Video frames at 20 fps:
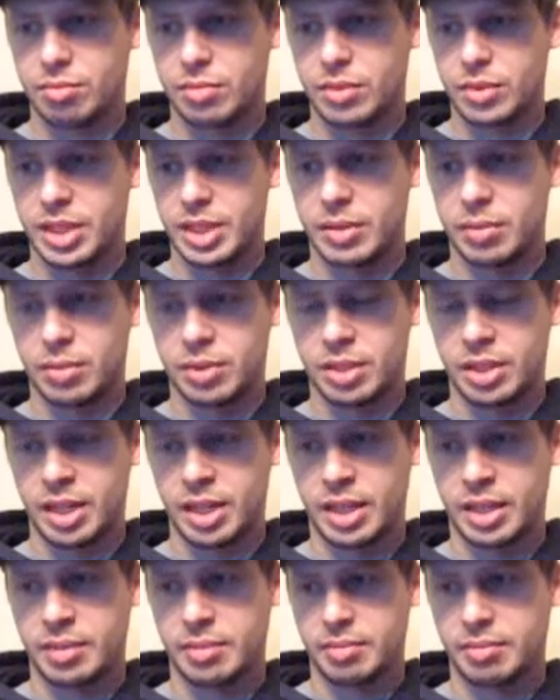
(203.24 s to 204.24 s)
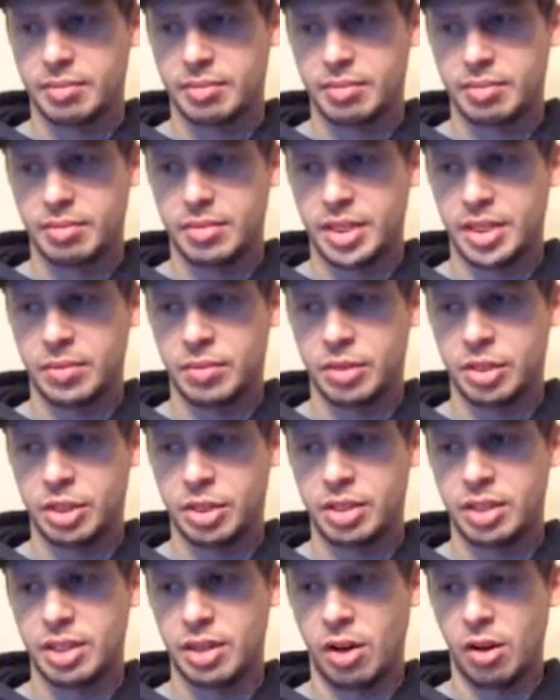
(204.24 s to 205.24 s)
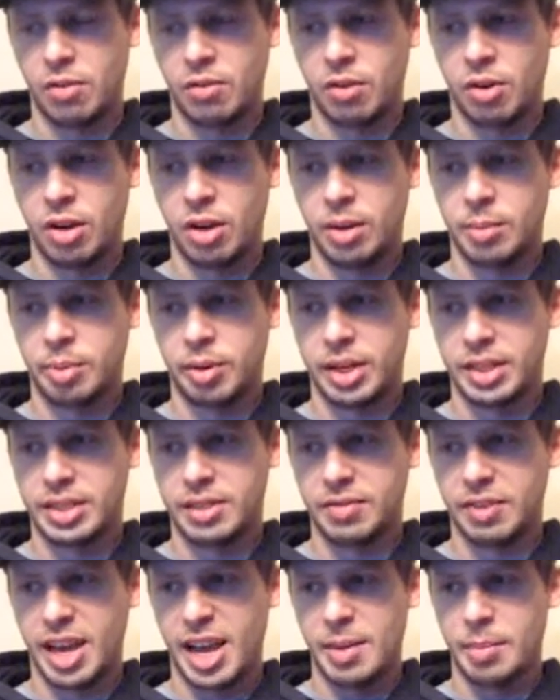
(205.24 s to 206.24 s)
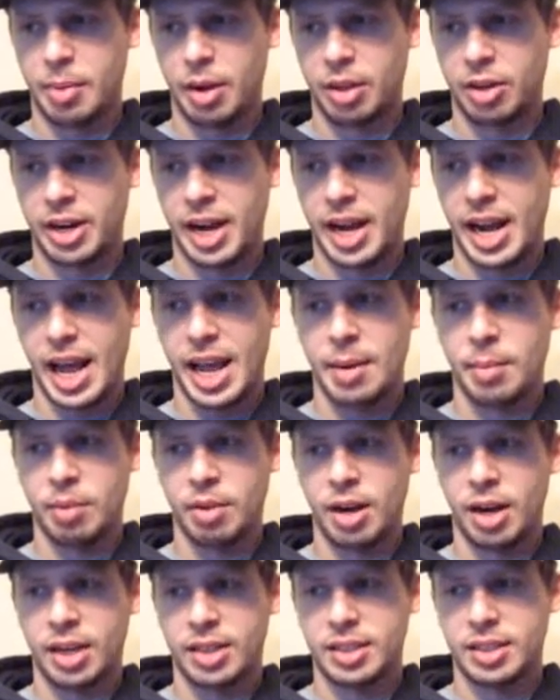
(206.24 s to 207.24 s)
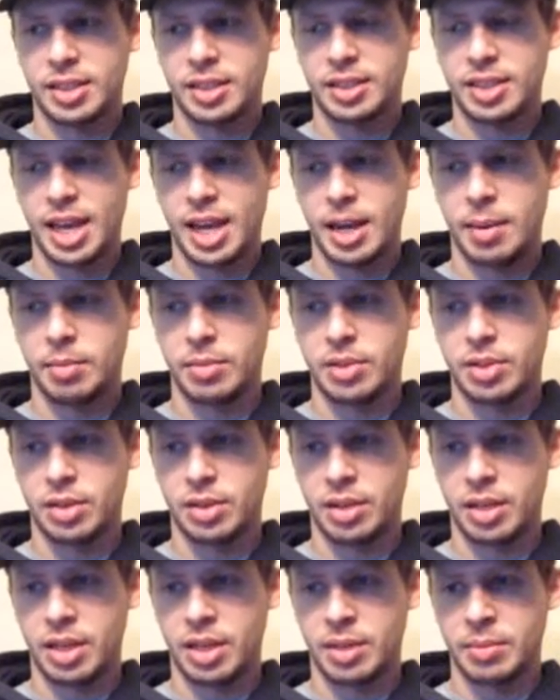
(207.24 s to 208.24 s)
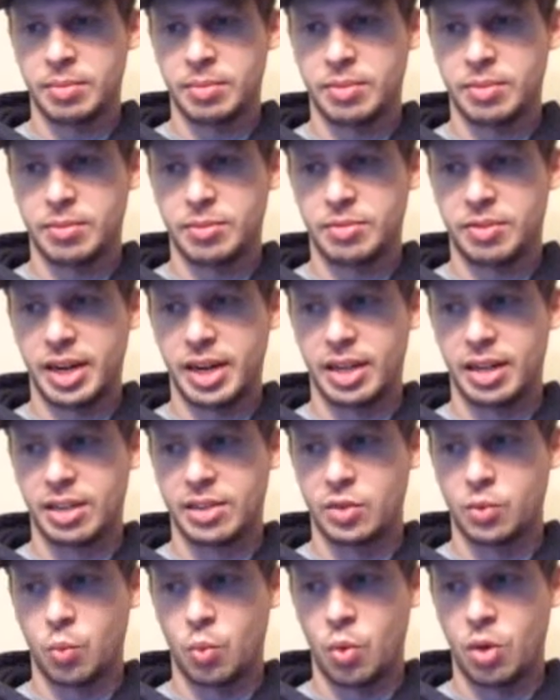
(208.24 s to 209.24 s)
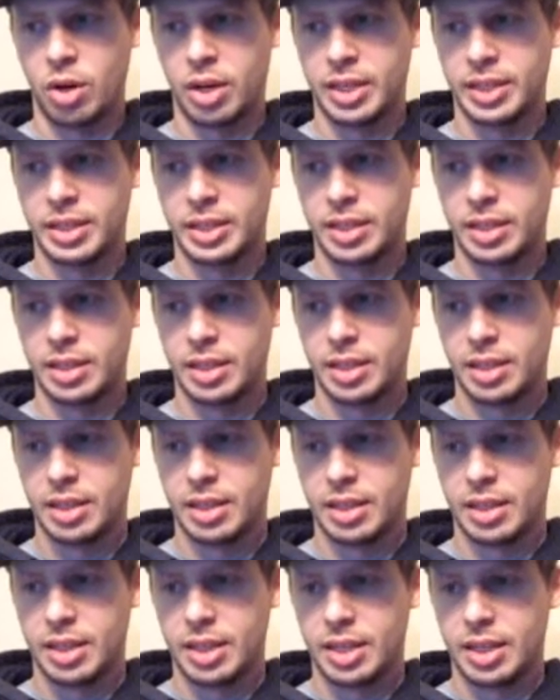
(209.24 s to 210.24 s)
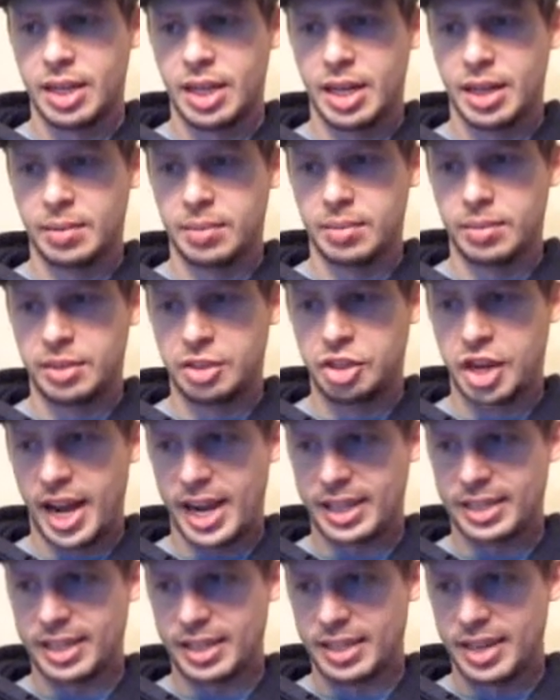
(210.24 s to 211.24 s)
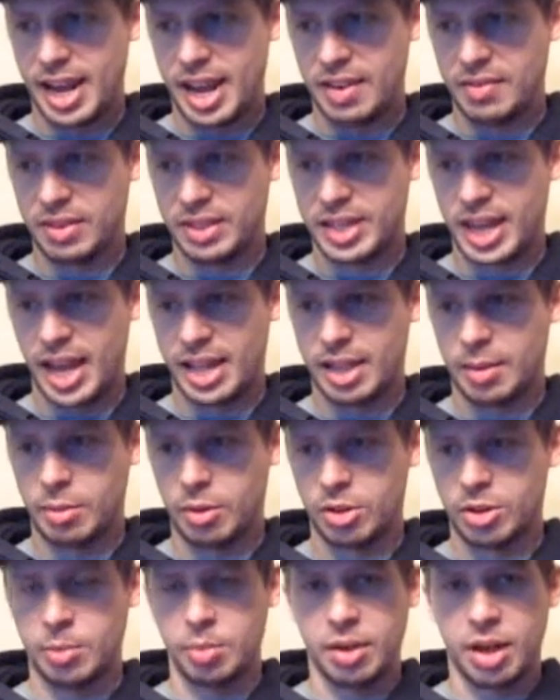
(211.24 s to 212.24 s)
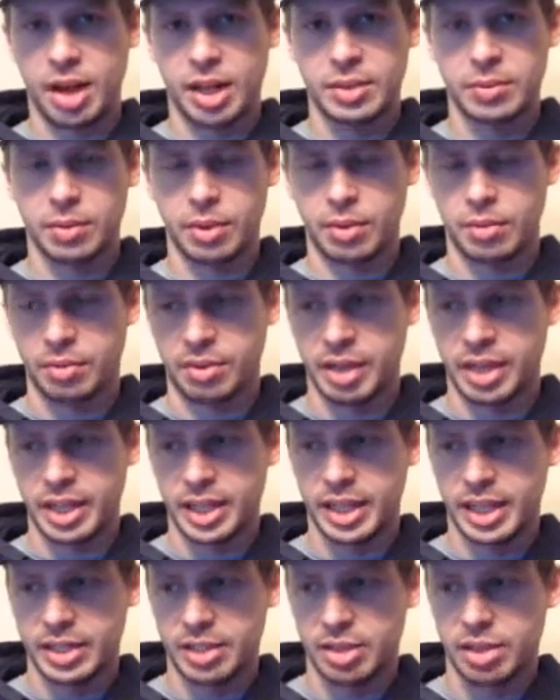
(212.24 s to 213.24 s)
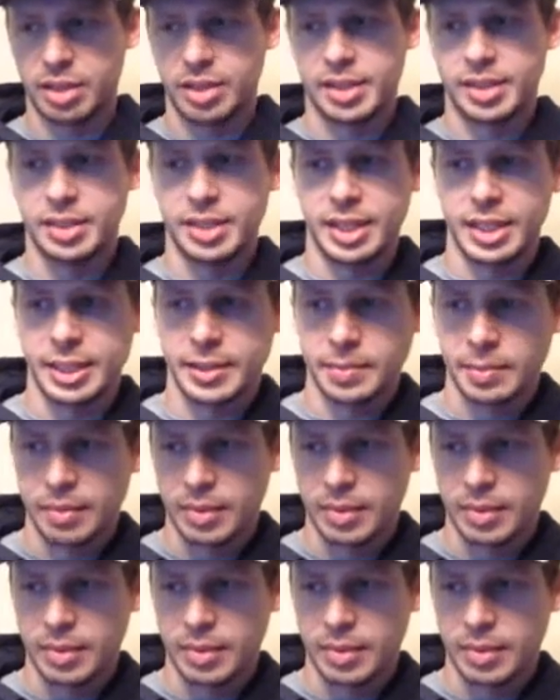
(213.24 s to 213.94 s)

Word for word: it was uh, it was just an overall impressive game. Butler had eight blocks in this game to the Franklin's one. Uh, Jackson Davis had the most blocks with three, and that's good to see.